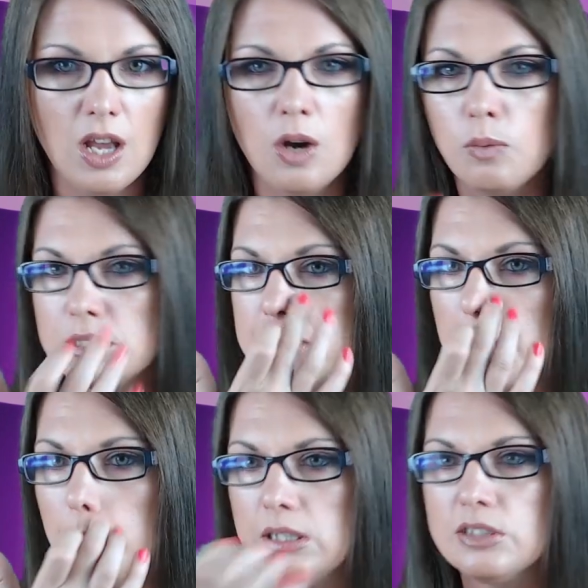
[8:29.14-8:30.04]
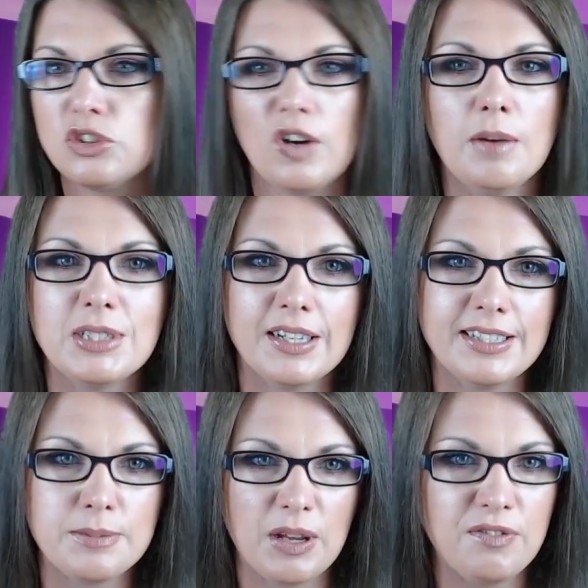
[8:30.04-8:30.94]
When someone is
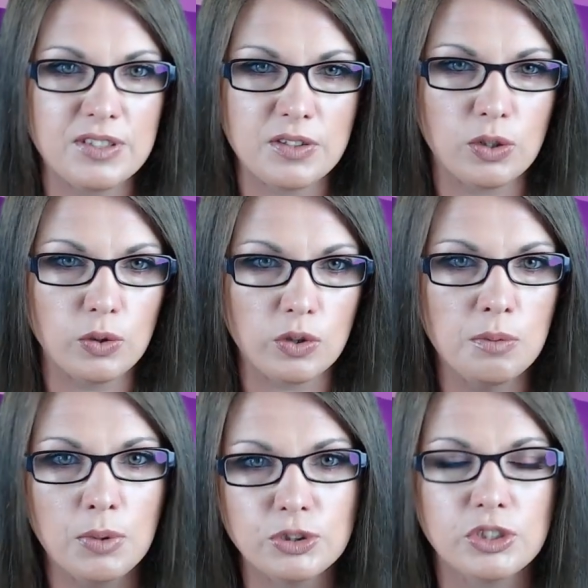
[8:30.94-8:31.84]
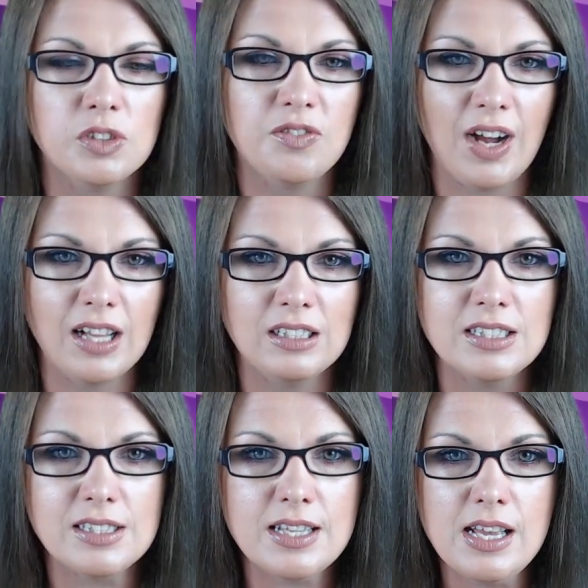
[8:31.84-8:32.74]
traumatized by physical or emotional
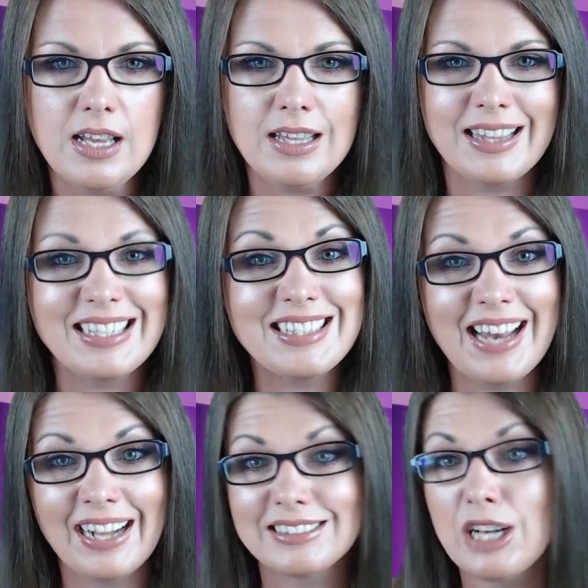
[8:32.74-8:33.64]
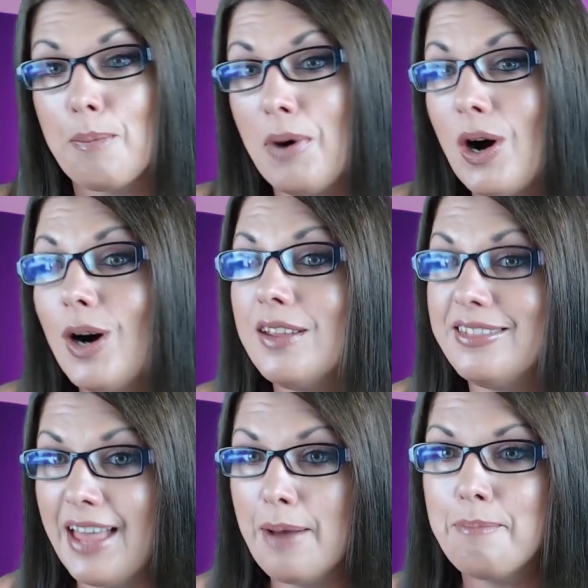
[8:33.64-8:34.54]
violence, that is enacted upon
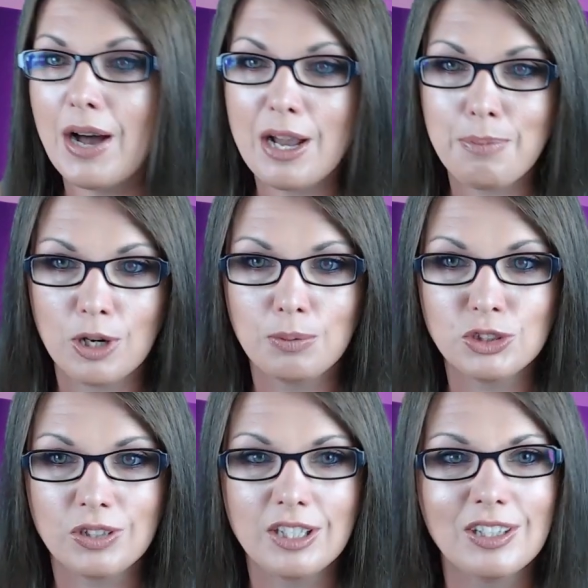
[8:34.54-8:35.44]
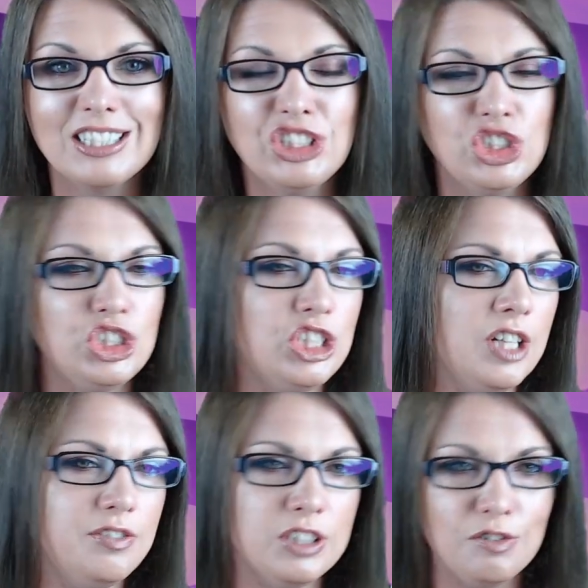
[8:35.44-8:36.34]
them by a perpetrator, a
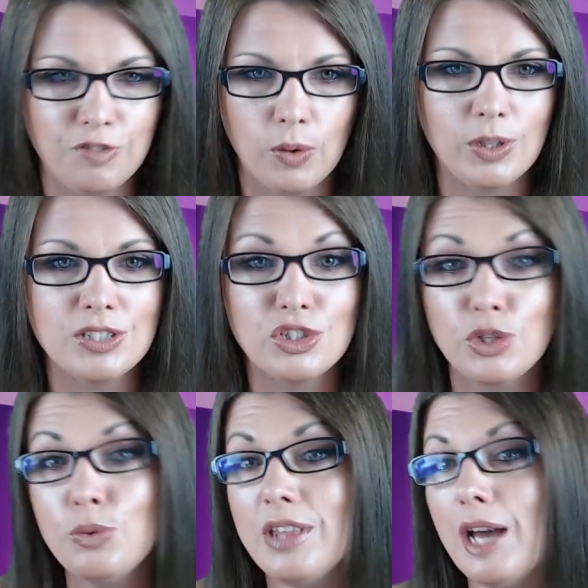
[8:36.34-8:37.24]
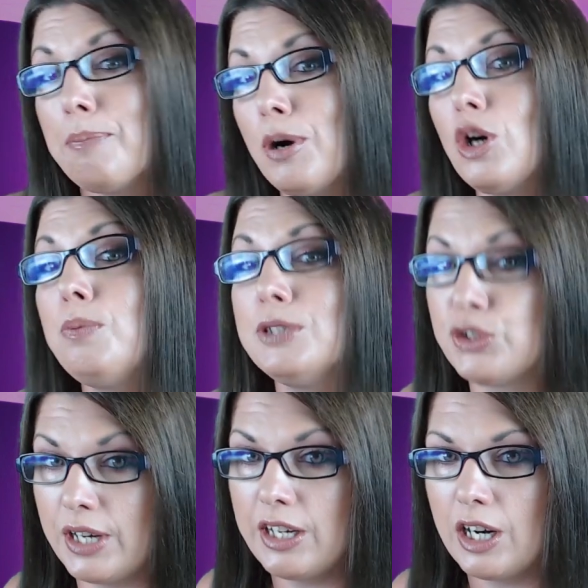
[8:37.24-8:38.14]
shift in focus to that
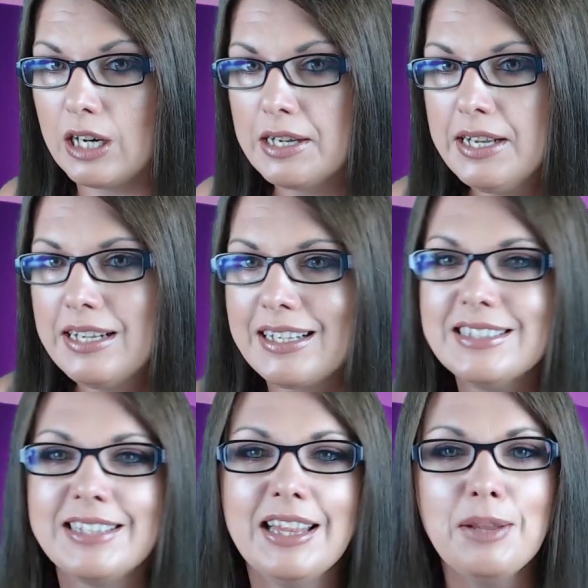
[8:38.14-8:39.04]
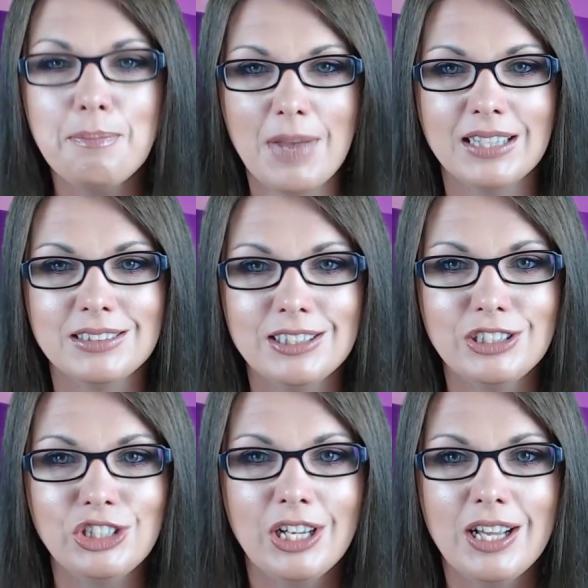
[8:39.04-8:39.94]
perpetrator can send the
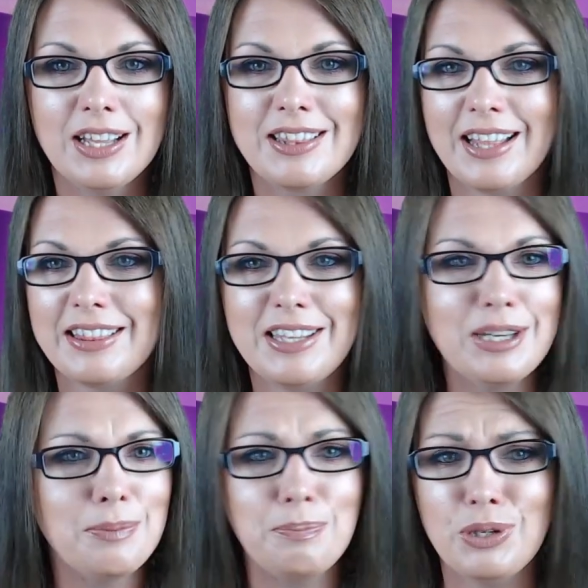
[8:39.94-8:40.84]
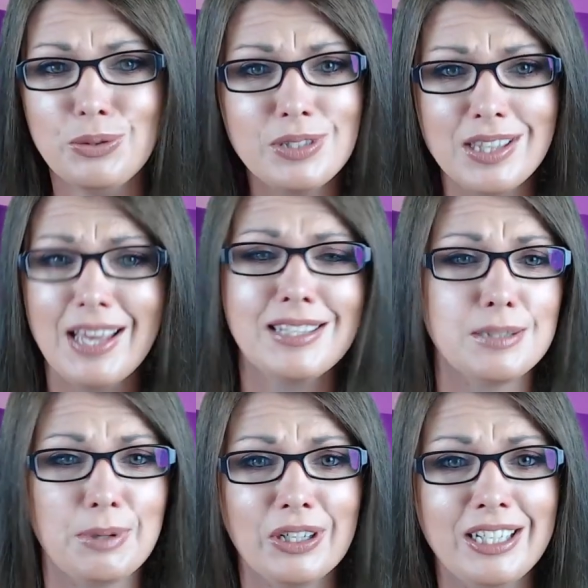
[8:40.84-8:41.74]
message that the abuse they
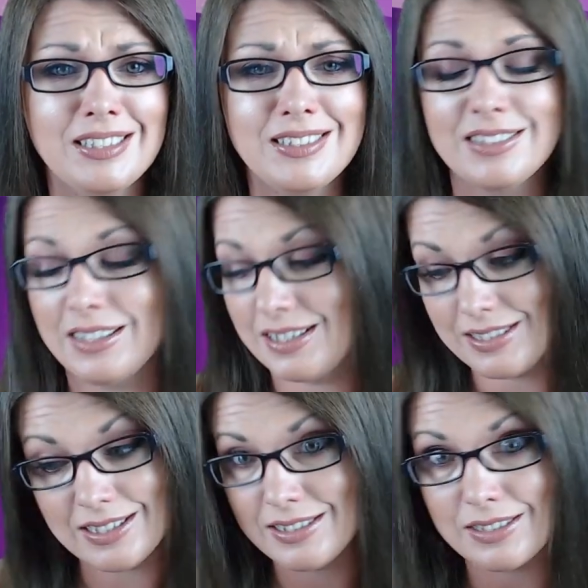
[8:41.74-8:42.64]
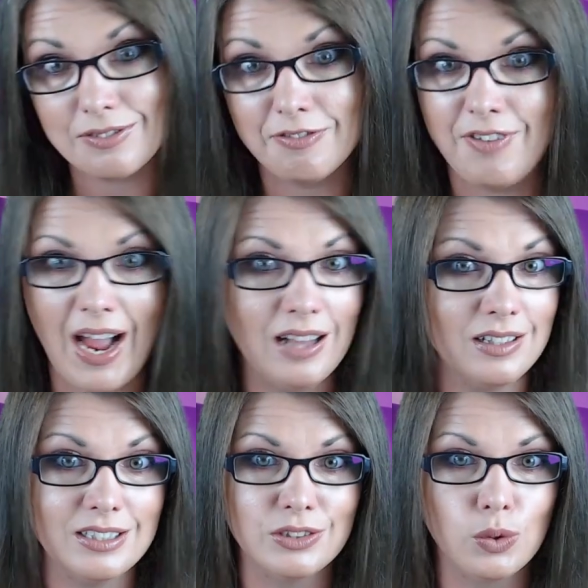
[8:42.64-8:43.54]
experienced isn't
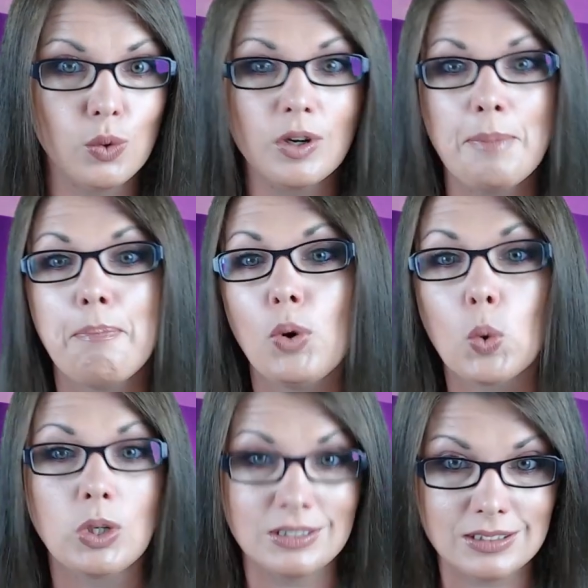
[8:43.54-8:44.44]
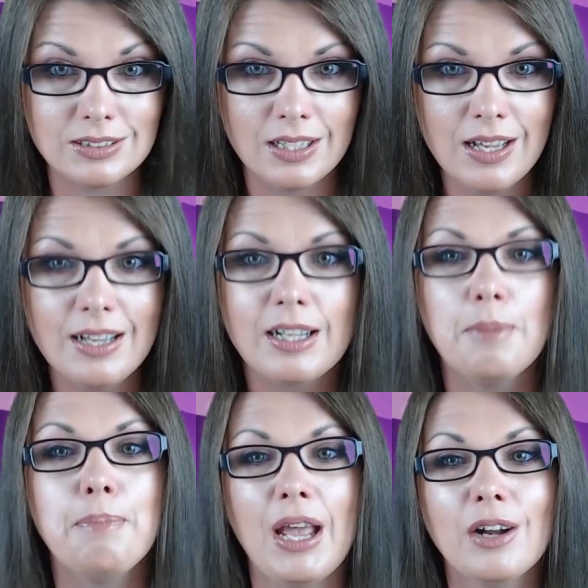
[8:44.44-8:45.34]
valid or important
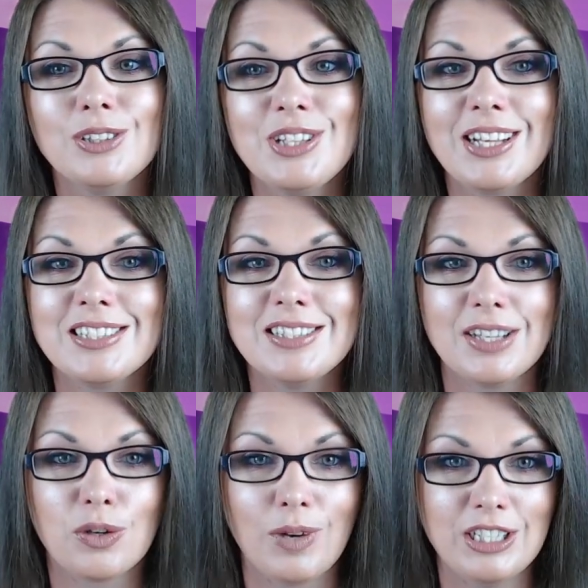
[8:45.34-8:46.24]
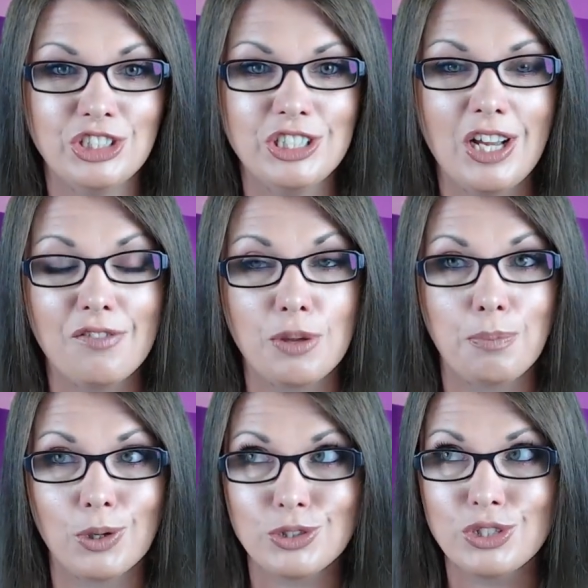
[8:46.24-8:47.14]
compared to the consideration of the
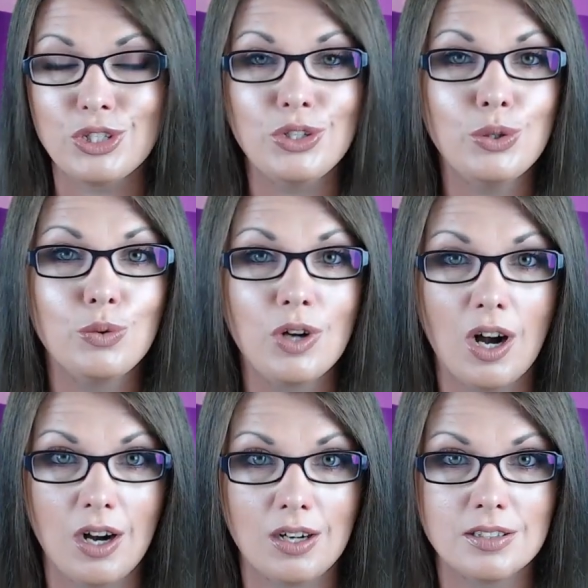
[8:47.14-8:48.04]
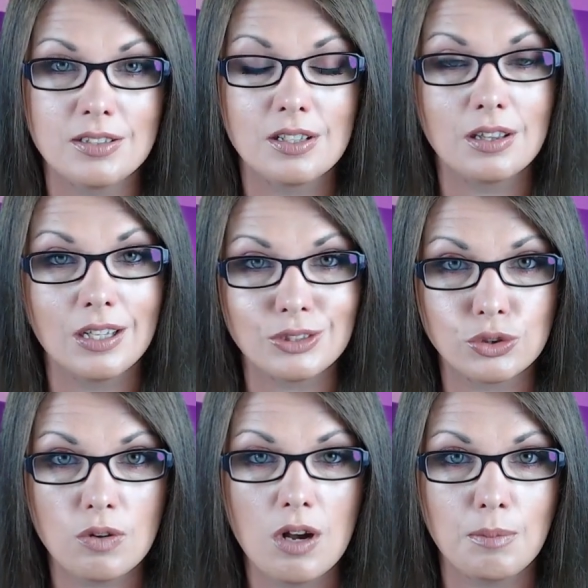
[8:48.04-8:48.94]
person who caused that
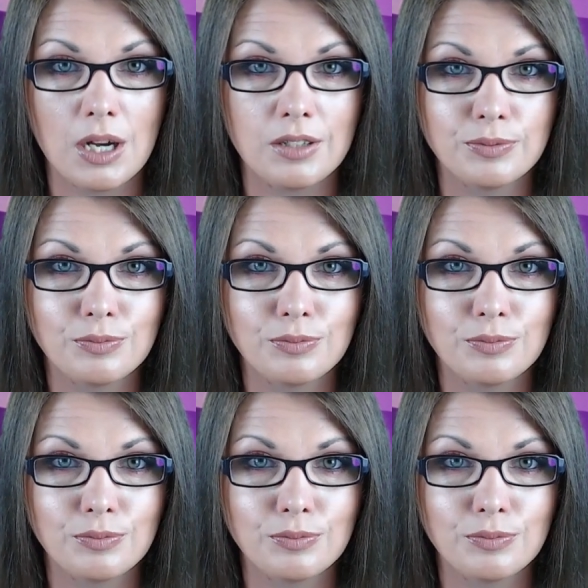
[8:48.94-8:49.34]
trauma.